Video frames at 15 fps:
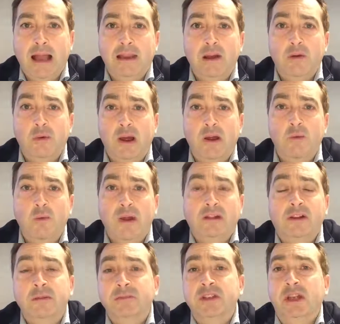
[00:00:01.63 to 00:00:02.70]
Hello and
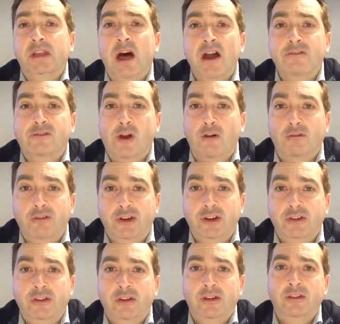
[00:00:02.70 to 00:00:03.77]
welcome to
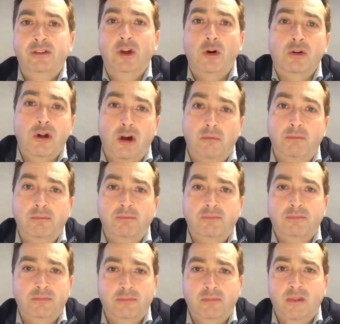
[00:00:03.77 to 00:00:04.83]
lifeconfident.com.
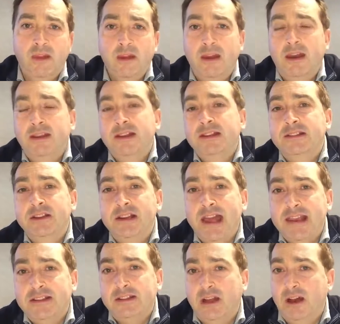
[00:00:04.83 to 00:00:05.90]
And in
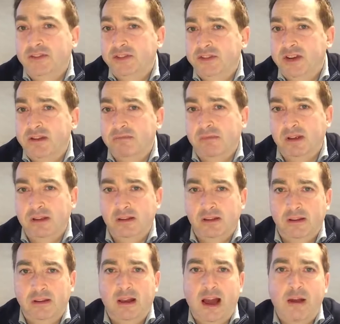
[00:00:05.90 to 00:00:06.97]
today's live stream,
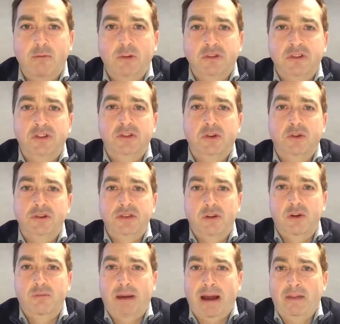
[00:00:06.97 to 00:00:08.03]
I want to talk to
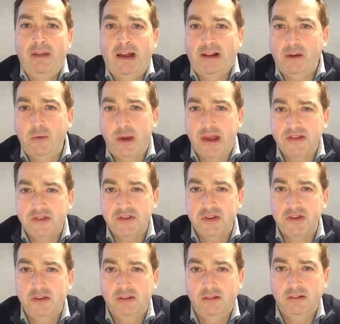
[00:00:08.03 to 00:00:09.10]
you about that
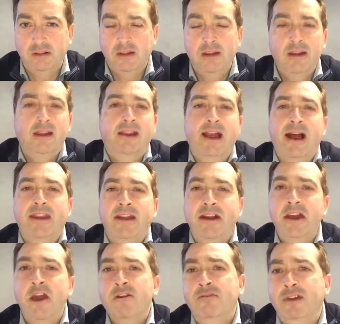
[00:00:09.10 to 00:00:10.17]
question: can
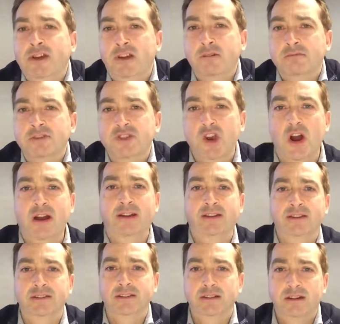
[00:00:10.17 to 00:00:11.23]
I overcome
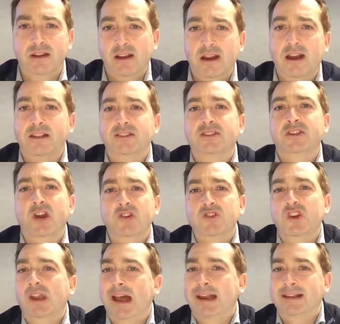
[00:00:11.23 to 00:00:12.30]
shyness and
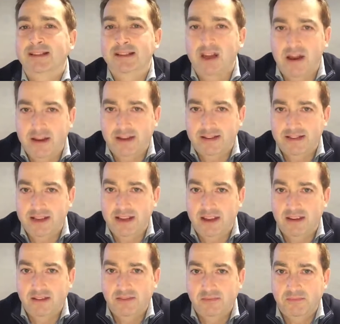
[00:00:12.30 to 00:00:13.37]
social anxiety?